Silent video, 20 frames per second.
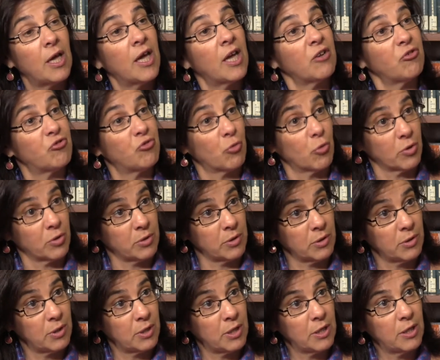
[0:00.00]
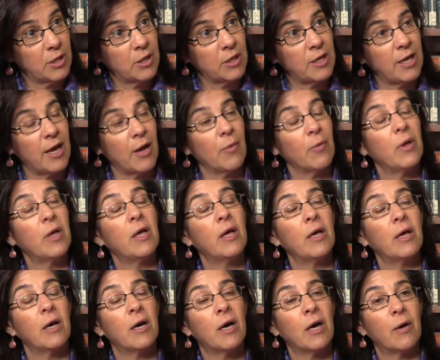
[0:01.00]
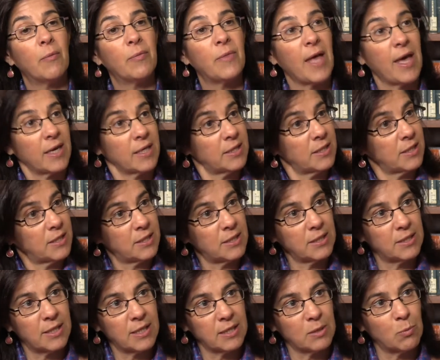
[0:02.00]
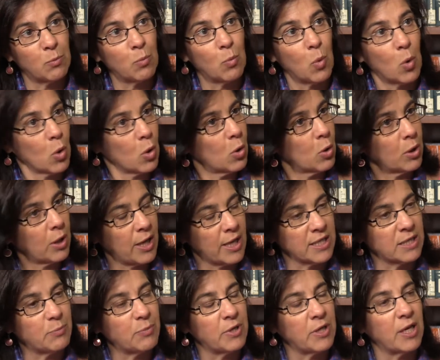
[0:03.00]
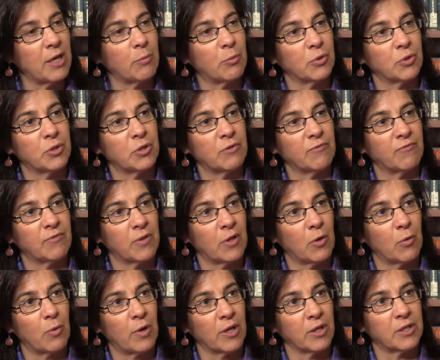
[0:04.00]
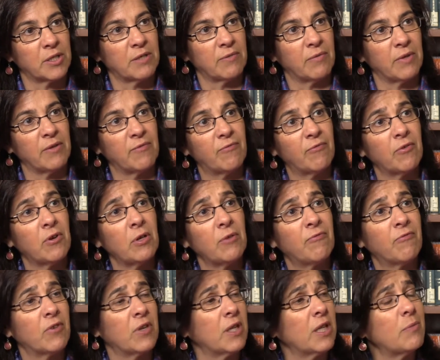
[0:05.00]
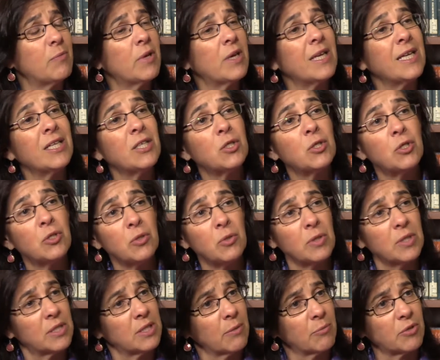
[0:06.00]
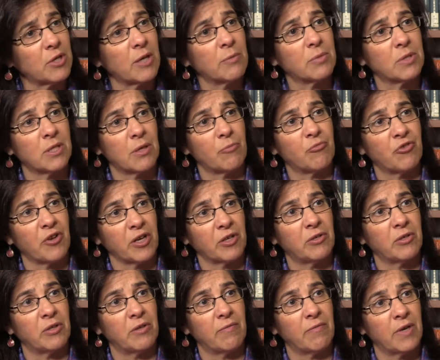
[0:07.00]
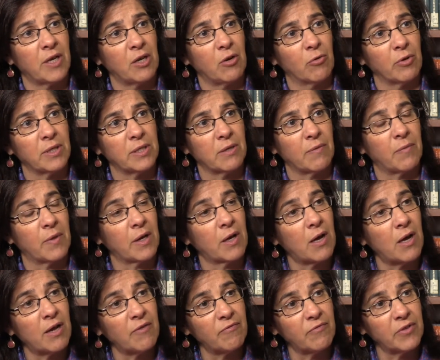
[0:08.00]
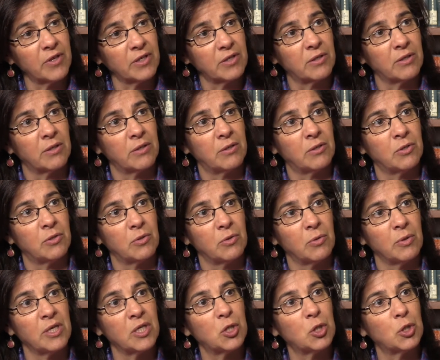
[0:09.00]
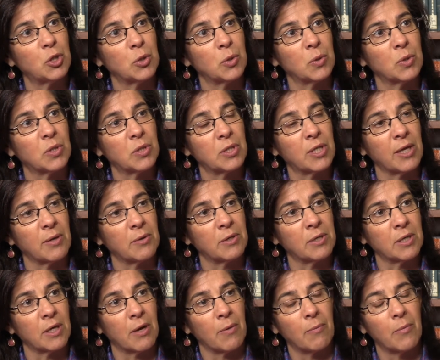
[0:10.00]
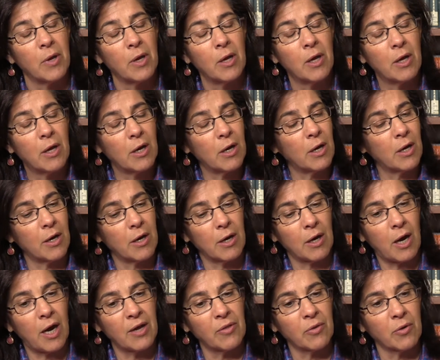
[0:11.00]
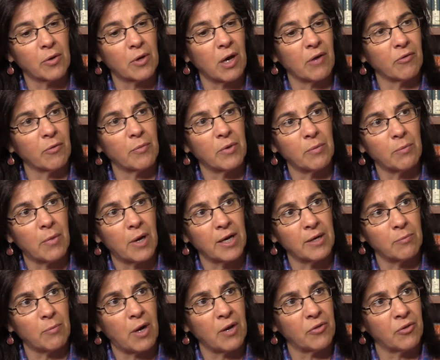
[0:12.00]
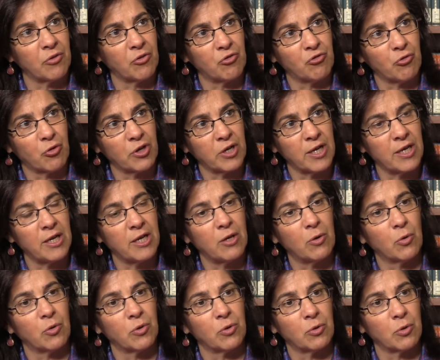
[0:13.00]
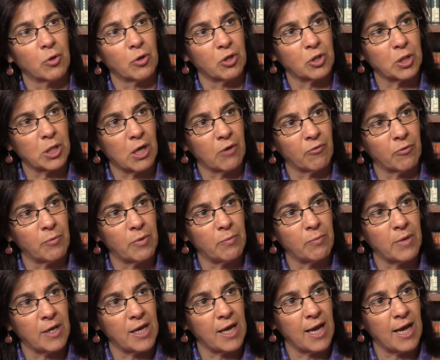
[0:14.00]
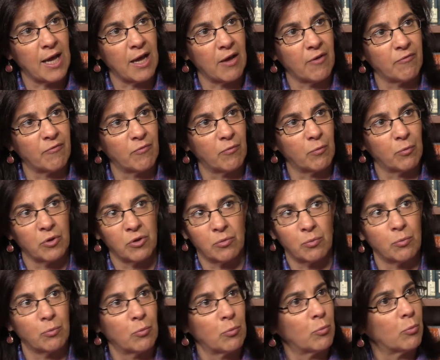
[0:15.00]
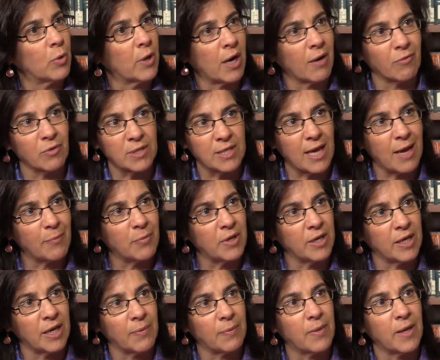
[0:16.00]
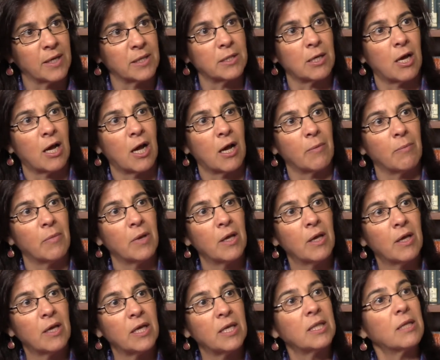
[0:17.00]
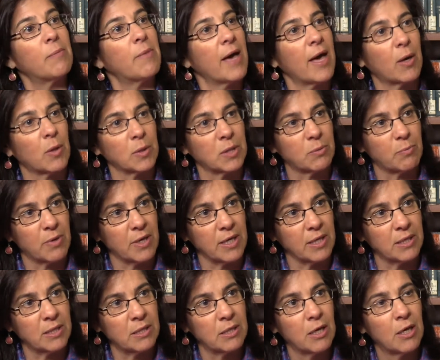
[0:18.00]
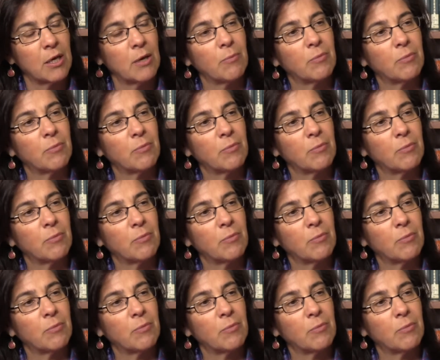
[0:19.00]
and Jordan. Mm-hmm. Now, um, that assistance has more or less been able to flow relatively free- freely, but it too is sometimes subject to the vagaries of the conflict, to the issues that um, uh, either government might, either the Jordanian or the Turkish government may have with whatever's happening at that time mm-hmm. in the battle space.